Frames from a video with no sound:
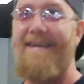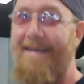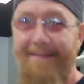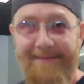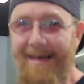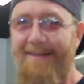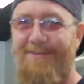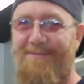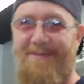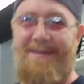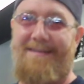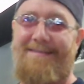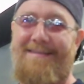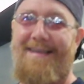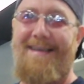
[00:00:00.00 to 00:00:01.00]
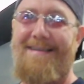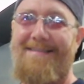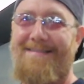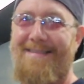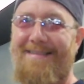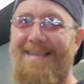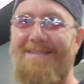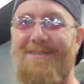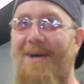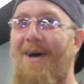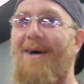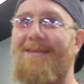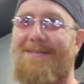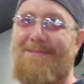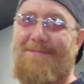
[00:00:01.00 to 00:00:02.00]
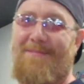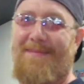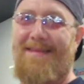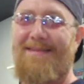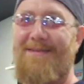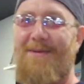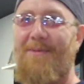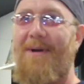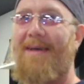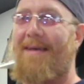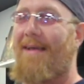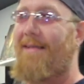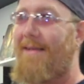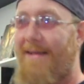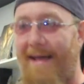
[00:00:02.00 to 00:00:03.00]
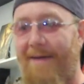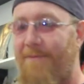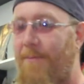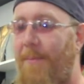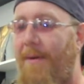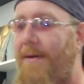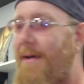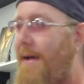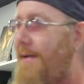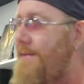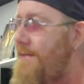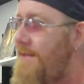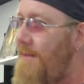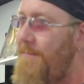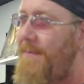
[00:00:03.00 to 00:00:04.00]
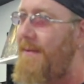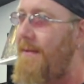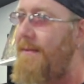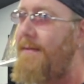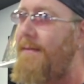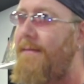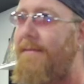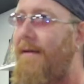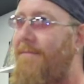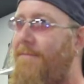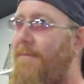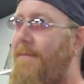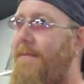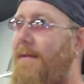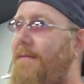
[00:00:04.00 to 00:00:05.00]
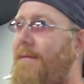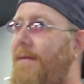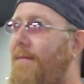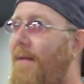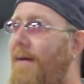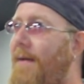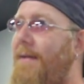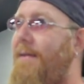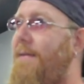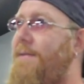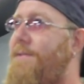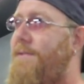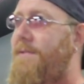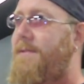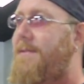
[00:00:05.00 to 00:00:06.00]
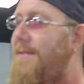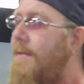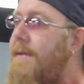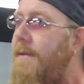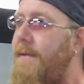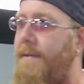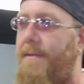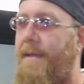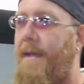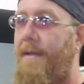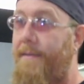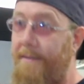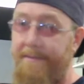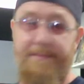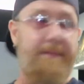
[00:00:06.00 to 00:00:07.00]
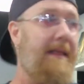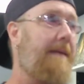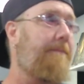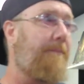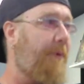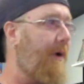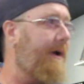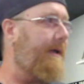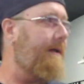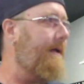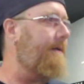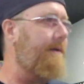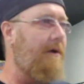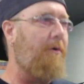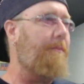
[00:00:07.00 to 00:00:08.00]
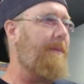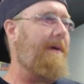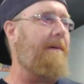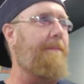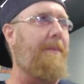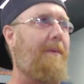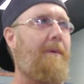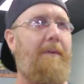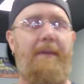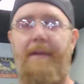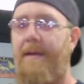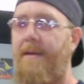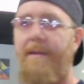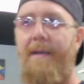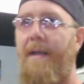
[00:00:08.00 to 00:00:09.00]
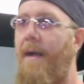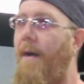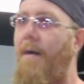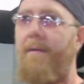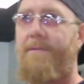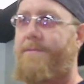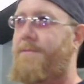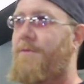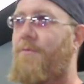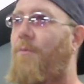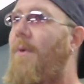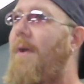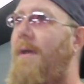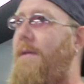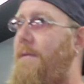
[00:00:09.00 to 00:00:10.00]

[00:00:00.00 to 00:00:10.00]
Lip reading: That's fantastic. That's awesome. That's great. Like, everybody has something different that they like, and it's just, and breaking in new people. It's great.